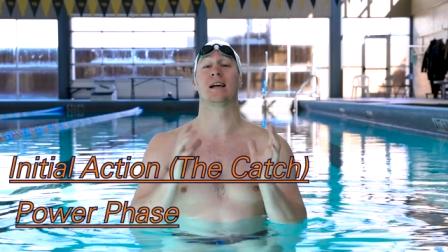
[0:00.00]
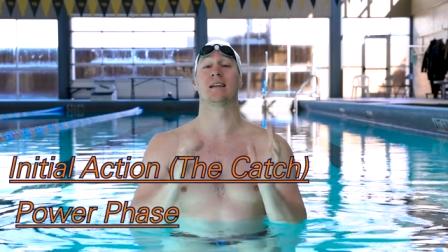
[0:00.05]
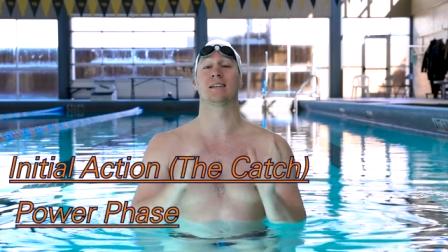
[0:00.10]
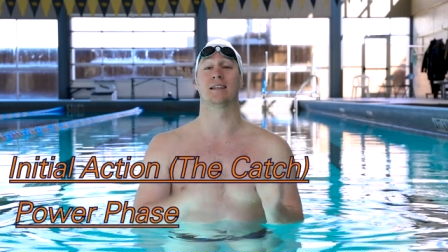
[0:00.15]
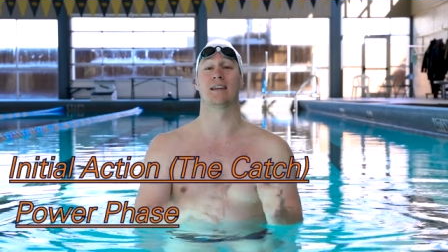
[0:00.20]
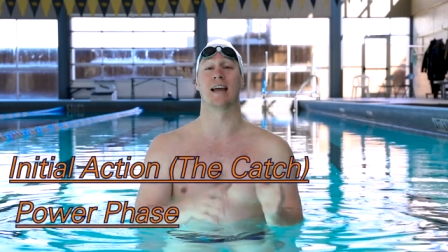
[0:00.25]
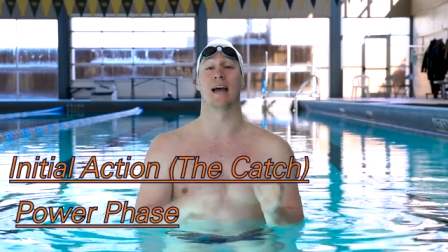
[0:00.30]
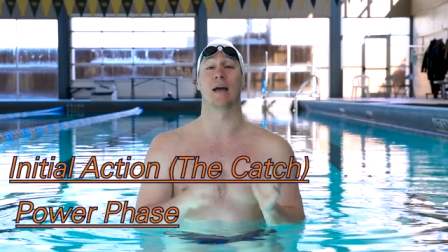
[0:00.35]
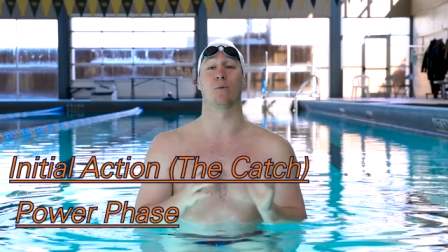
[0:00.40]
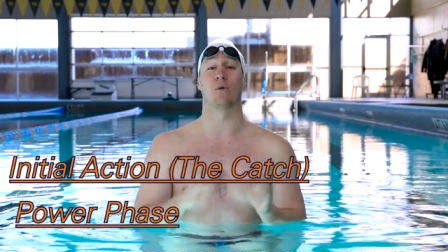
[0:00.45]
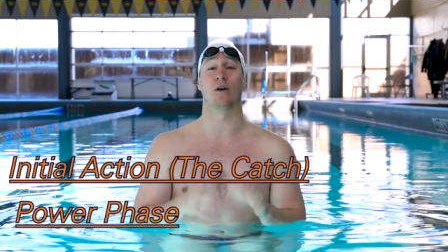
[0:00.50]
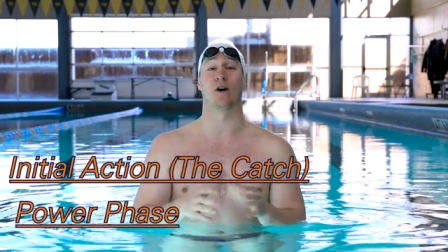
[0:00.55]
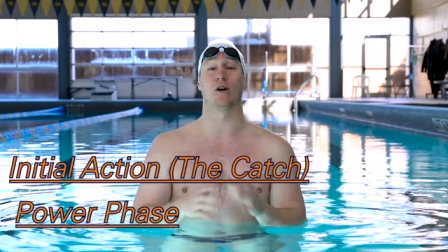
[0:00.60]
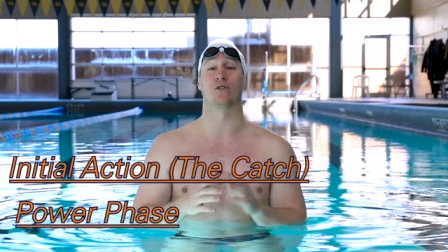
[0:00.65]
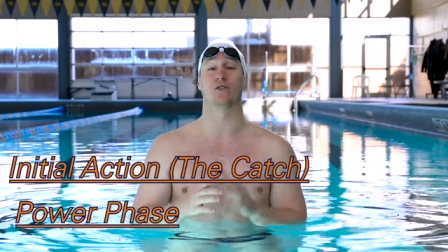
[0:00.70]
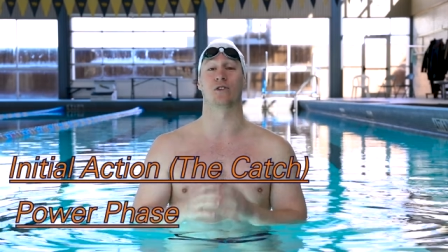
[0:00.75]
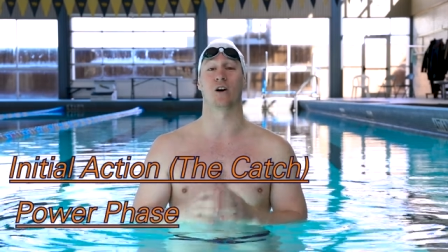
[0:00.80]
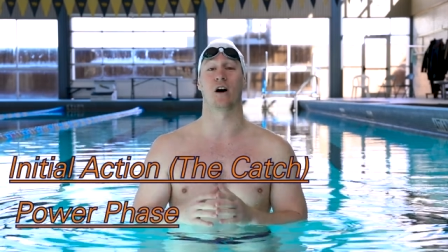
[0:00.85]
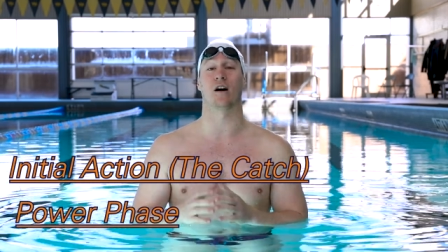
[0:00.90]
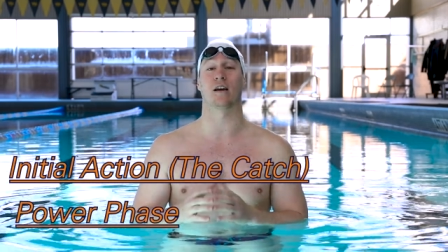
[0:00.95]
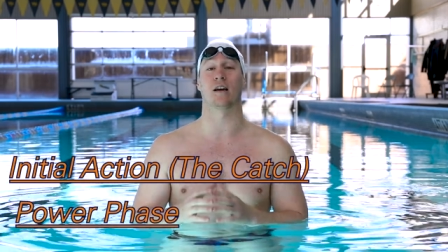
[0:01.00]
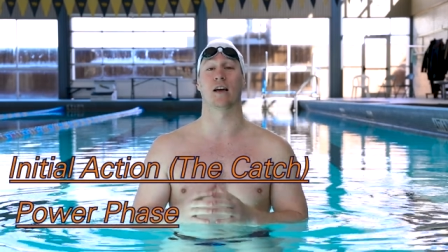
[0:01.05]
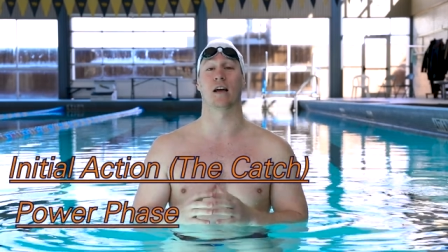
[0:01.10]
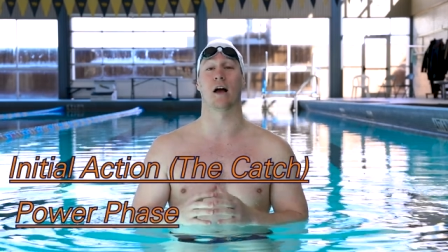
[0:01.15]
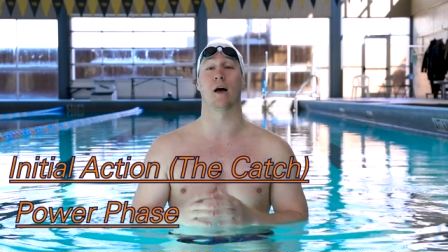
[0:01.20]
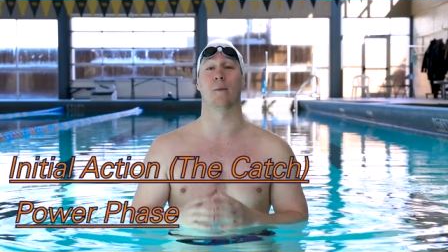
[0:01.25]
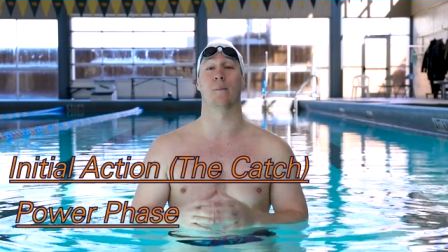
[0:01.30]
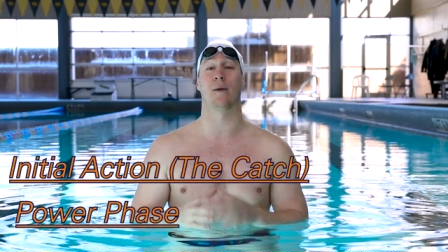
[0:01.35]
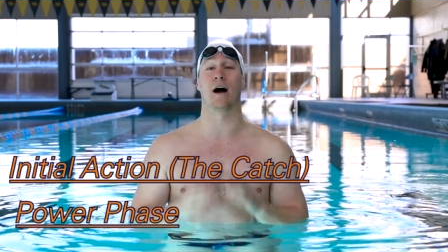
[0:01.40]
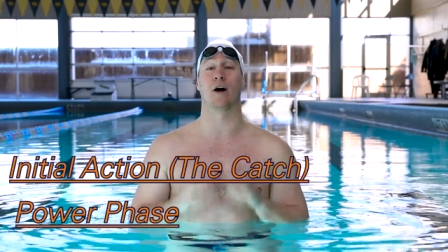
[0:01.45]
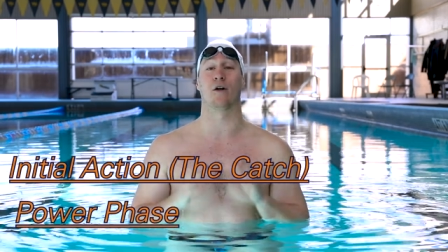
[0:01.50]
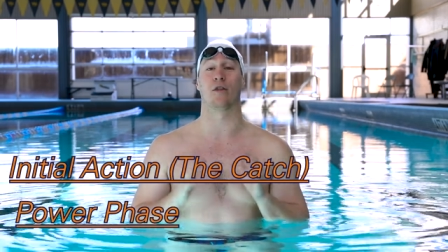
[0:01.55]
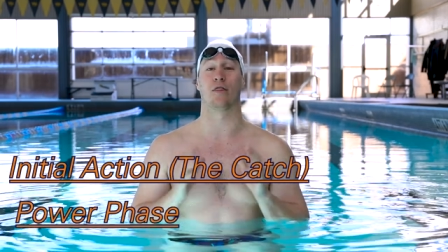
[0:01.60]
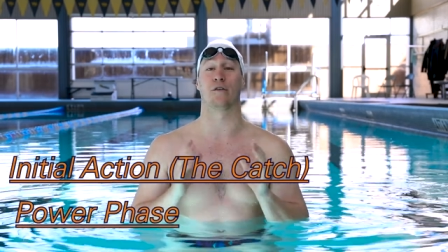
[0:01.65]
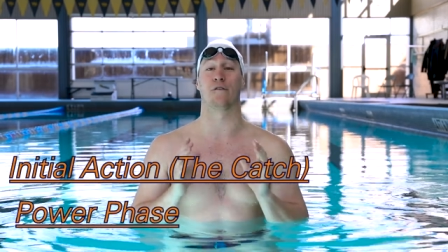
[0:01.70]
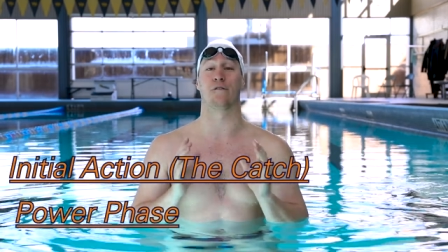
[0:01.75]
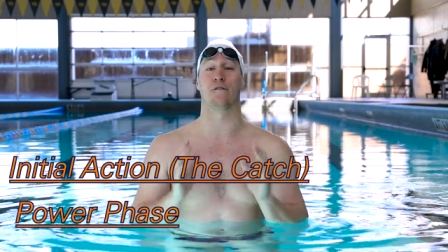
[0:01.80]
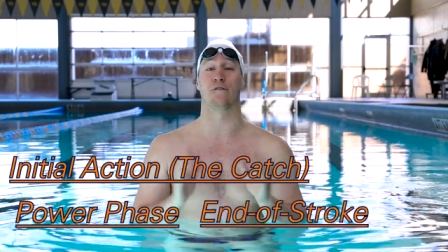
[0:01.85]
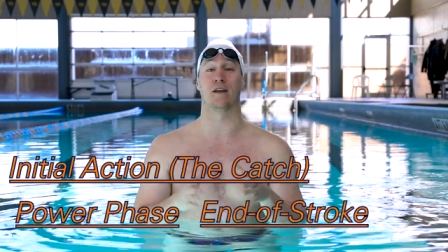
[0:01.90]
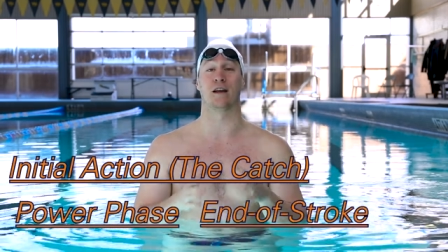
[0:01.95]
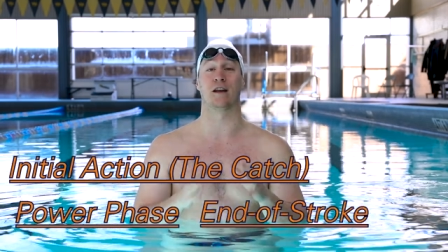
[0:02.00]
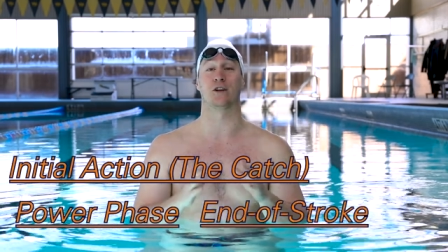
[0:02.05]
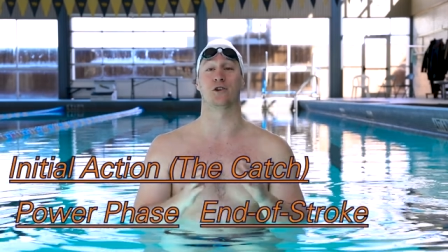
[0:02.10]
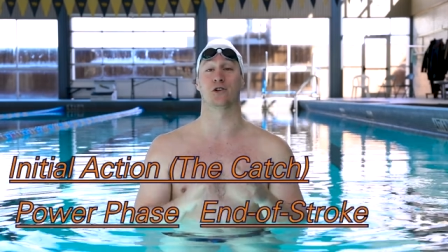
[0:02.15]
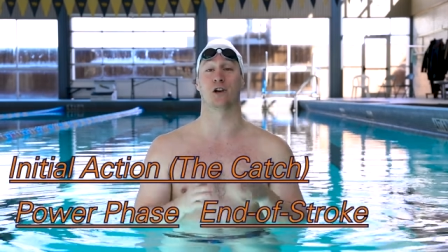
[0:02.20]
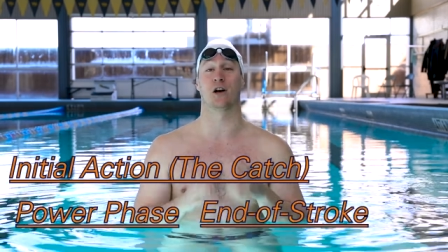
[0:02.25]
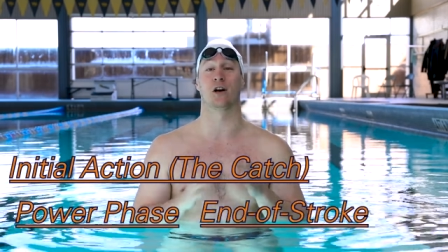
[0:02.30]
Today, we are talking about the finish